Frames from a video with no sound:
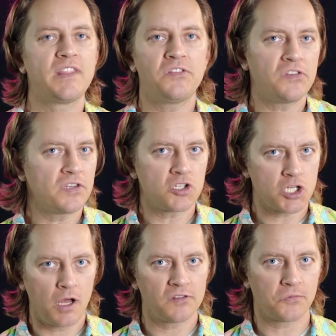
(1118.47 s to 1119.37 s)
This isn't
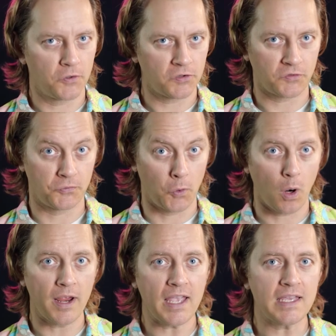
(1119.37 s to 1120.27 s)
Sean's first
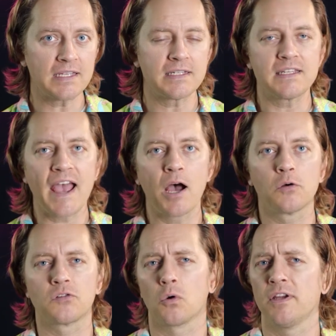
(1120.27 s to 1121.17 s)
foray into
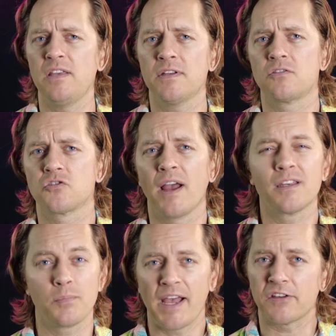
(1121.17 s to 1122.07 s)
DAOs or even trying
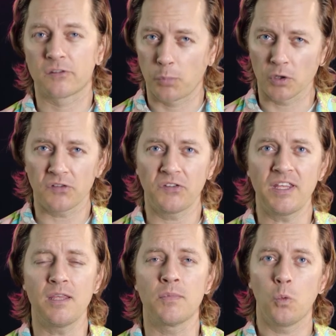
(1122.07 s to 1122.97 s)
to buy a sports
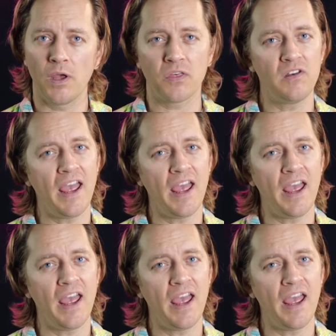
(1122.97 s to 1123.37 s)
team with a